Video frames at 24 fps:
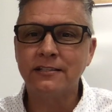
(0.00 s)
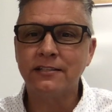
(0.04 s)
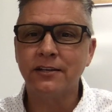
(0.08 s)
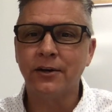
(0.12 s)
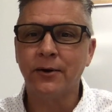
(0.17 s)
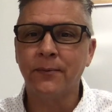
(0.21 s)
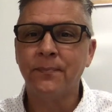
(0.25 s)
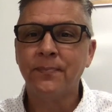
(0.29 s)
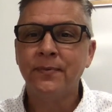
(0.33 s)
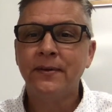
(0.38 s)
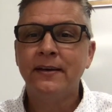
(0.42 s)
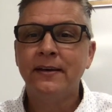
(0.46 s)

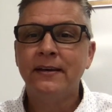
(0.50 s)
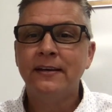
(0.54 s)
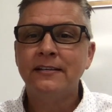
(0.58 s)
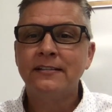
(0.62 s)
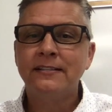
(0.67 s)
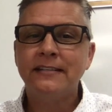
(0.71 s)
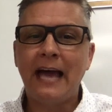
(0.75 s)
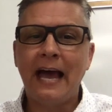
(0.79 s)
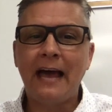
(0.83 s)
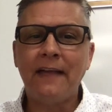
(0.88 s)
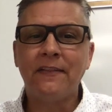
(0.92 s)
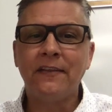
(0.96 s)
So
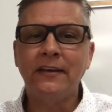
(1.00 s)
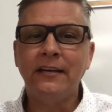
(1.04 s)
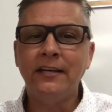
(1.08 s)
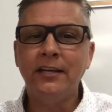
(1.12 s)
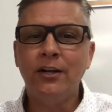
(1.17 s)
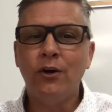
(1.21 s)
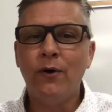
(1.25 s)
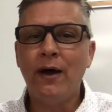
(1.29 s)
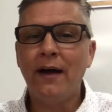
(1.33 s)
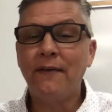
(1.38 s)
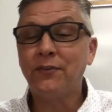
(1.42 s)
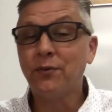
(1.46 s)
sadly, you
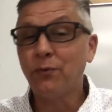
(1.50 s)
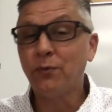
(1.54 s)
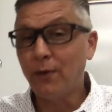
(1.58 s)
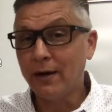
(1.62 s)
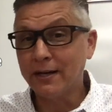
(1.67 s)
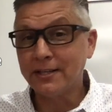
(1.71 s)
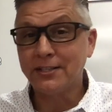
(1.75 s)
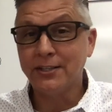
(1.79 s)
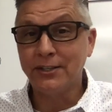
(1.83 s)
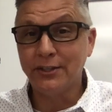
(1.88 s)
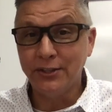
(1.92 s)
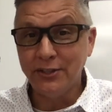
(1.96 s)
don't have to
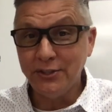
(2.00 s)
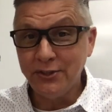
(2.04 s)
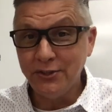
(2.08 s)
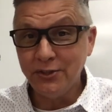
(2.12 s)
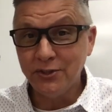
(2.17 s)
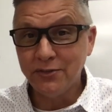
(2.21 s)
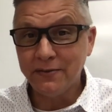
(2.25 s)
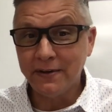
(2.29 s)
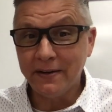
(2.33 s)
watch the news